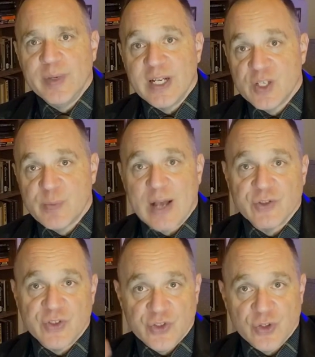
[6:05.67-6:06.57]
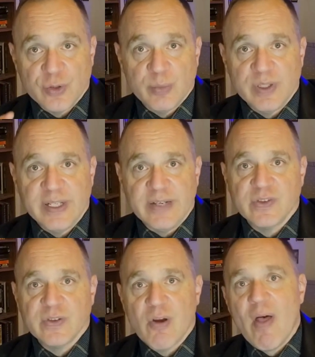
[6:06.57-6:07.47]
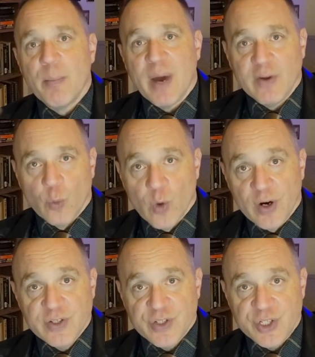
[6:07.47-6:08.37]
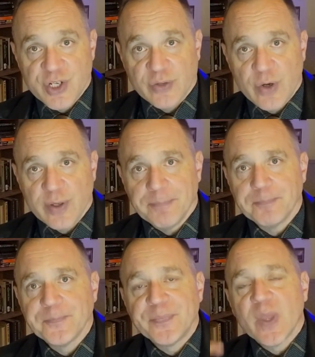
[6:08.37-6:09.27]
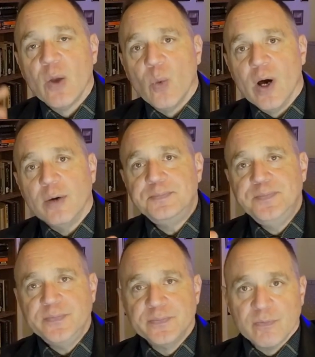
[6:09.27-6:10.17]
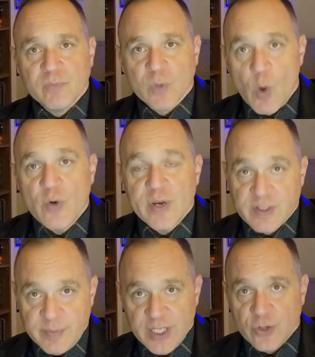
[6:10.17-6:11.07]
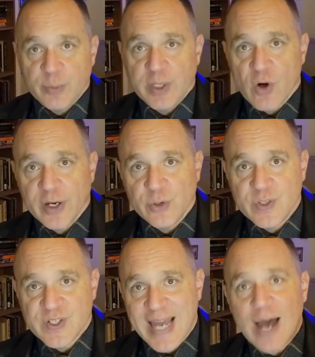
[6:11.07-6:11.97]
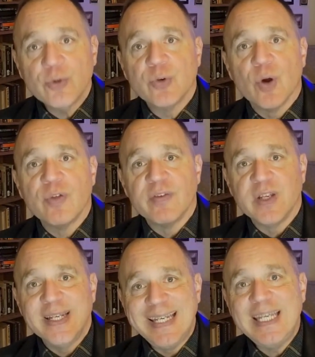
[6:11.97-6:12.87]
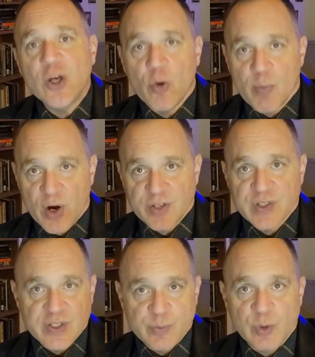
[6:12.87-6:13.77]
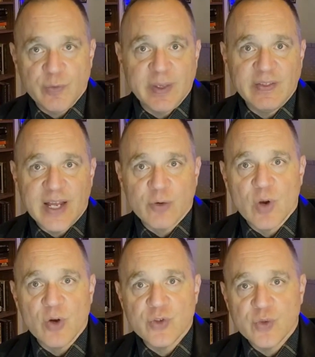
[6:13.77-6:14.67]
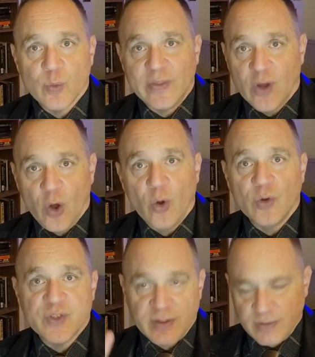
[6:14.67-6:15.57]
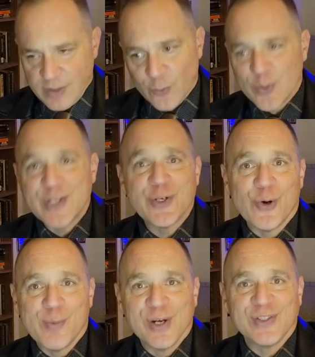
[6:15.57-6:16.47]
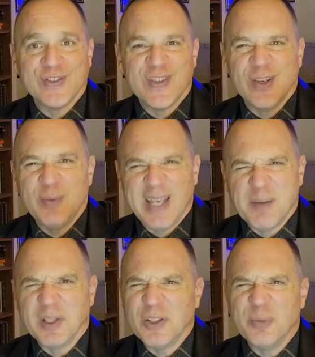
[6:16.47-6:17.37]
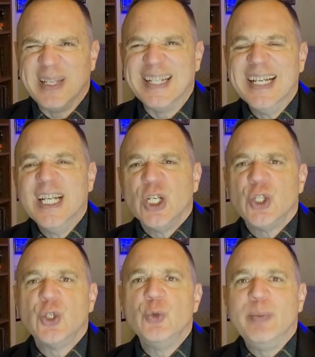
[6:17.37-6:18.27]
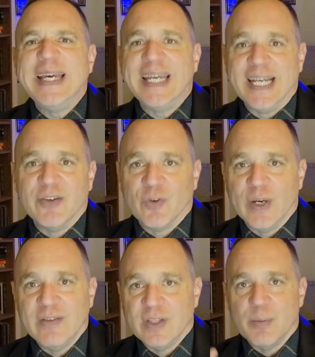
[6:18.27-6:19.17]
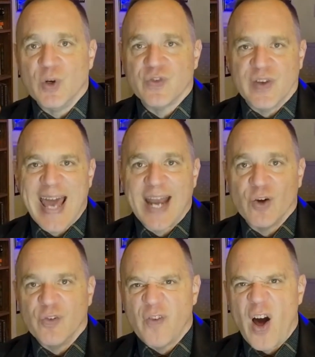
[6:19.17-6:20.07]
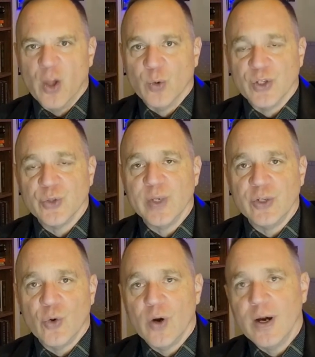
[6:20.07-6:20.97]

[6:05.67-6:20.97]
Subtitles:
espouses certain beliefs. By their works ye shall know them. Well, wokeism, it could be argued, is an outgrowth of the neo-Marxist movement that arose when the holes in original Marxist theory became a little bit too big for even the most fanatical follower to ignore.